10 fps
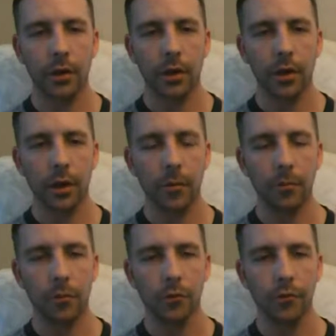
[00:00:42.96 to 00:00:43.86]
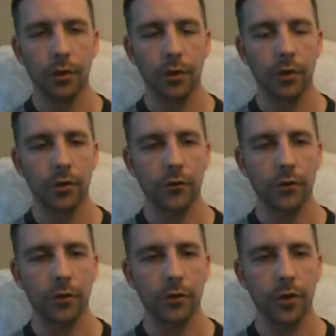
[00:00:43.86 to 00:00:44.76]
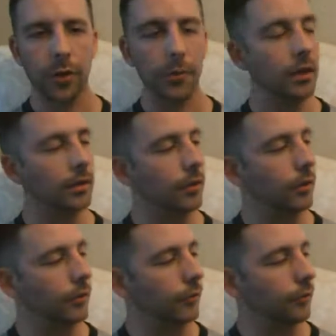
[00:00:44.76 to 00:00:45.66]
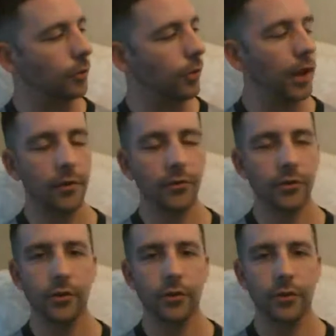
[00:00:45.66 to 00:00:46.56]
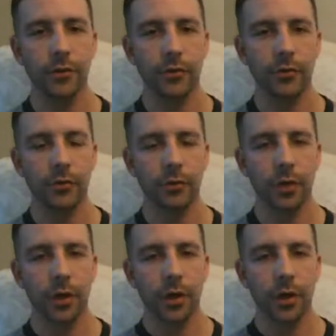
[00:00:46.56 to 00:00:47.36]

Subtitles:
What you're going to notice is immediately on the front page is the schedule.